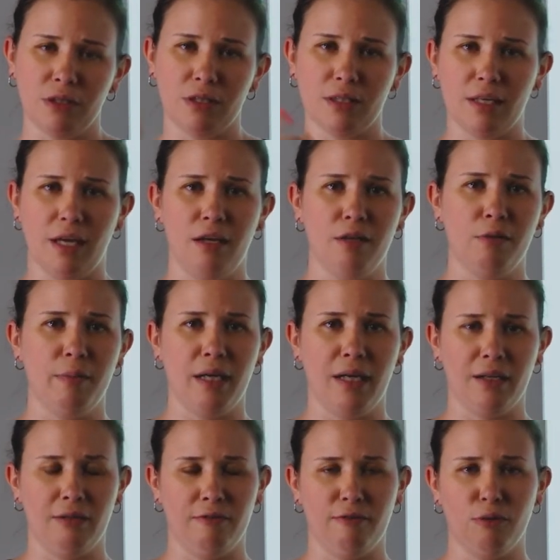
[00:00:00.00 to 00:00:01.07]
the scale
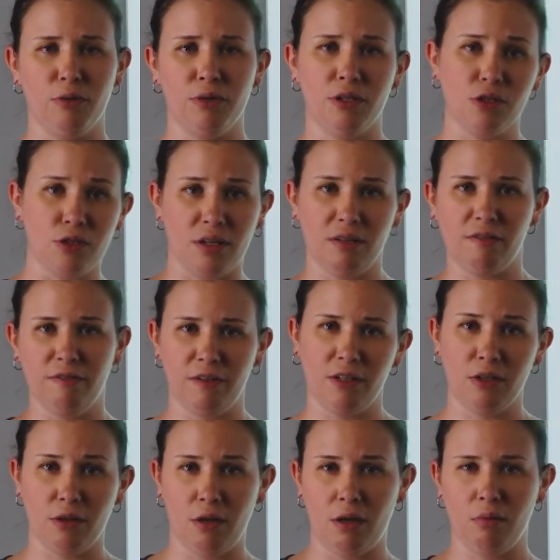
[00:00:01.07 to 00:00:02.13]
back and forth to try to
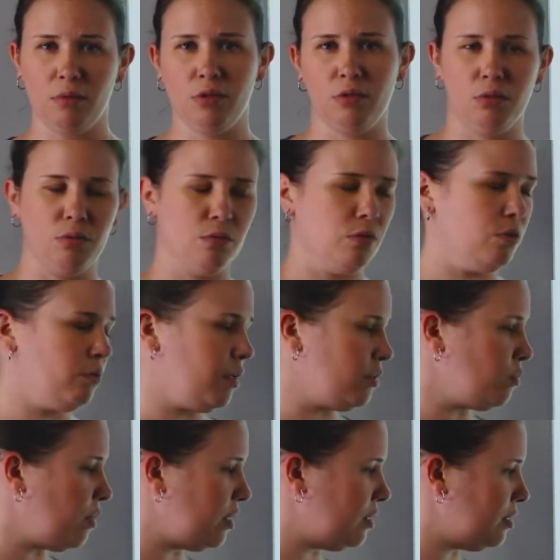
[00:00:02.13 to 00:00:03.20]
figure out what your
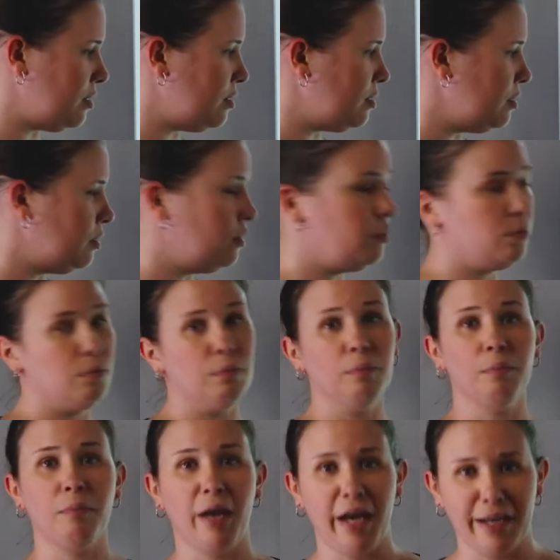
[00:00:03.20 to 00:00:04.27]
correct weight is, or
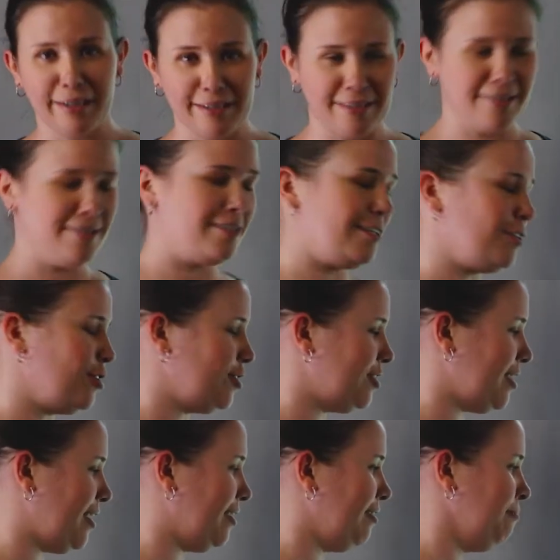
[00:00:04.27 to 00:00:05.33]
mass is, I should
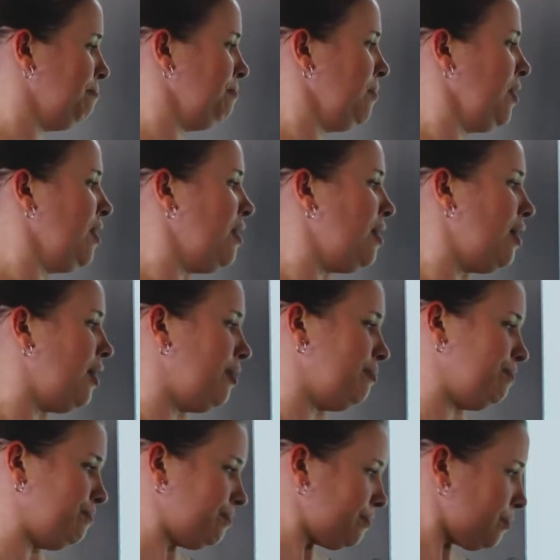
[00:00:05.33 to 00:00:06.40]
say.
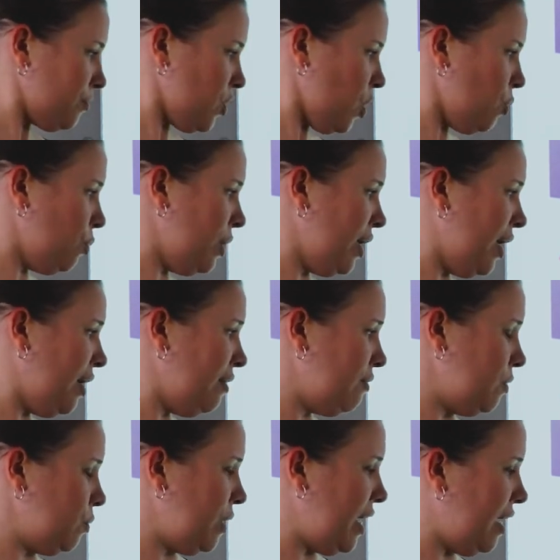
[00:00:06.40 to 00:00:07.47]
We
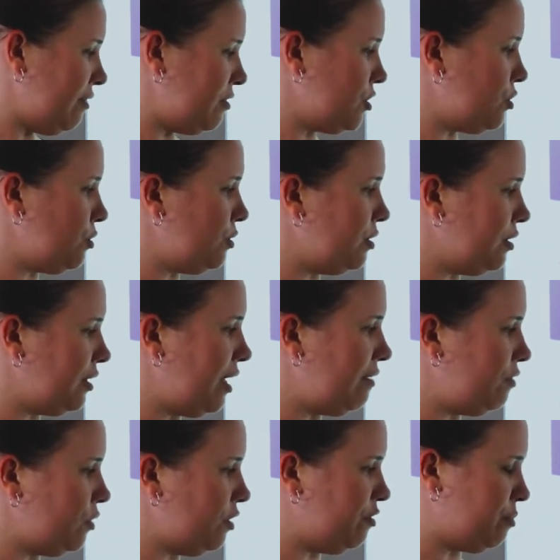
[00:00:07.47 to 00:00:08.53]
have a certain
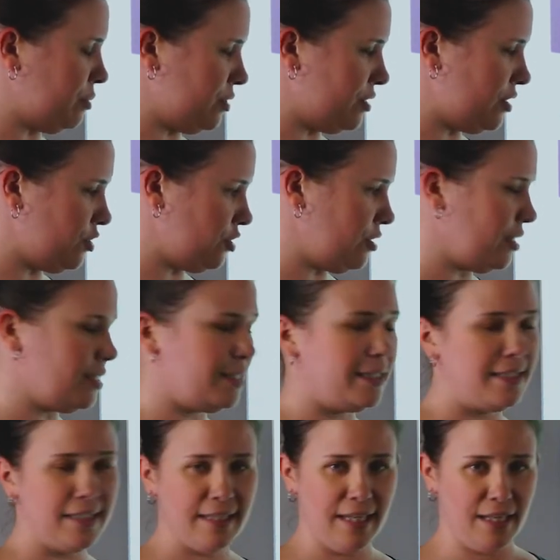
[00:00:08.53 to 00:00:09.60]
level of precision that's
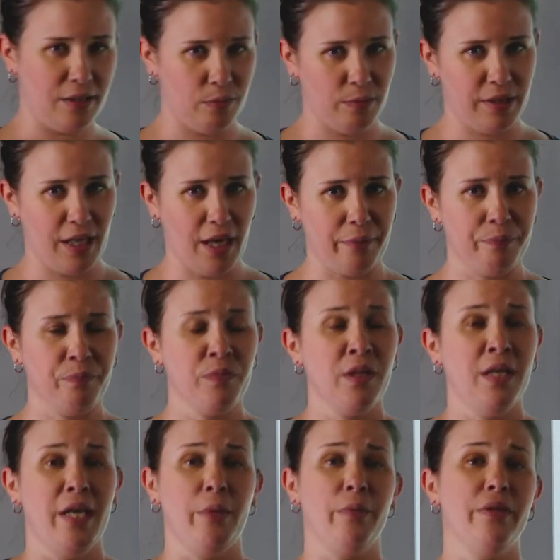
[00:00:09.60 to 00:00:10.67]
indicated with that.
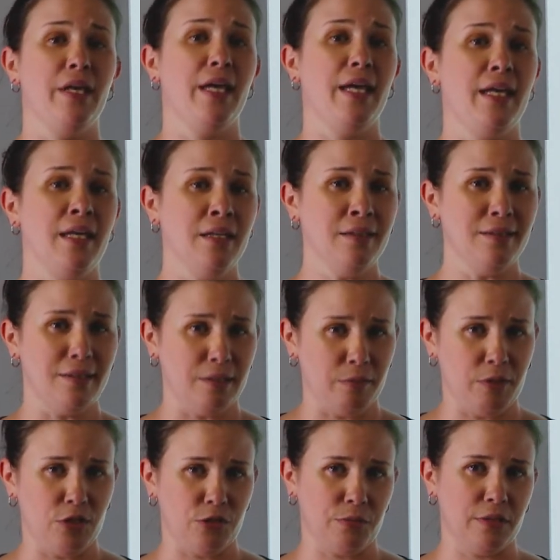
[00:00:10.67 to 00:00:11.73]
And with analog
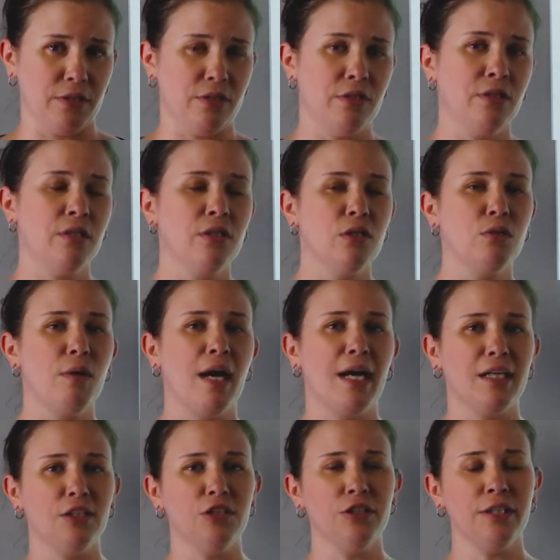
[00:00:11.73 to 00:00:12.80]
measurements, you
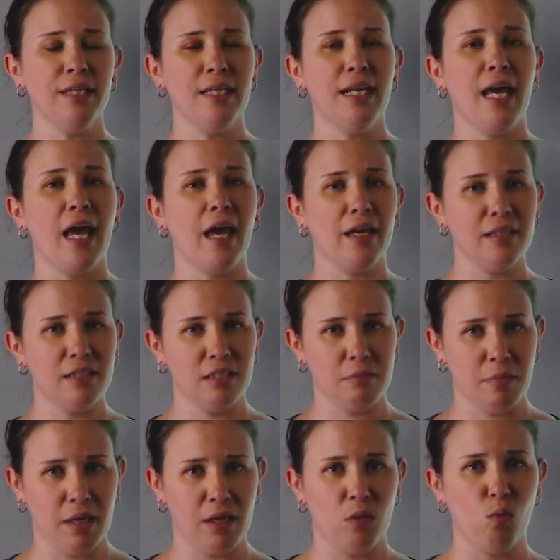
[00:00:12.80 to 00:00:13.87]
actually can
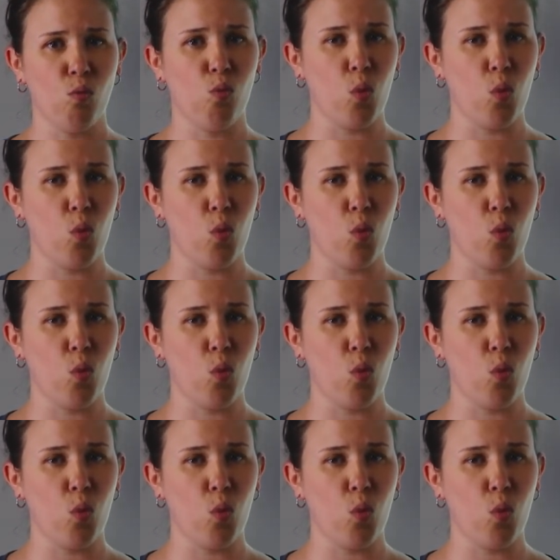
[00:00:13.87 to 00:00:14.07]
estimate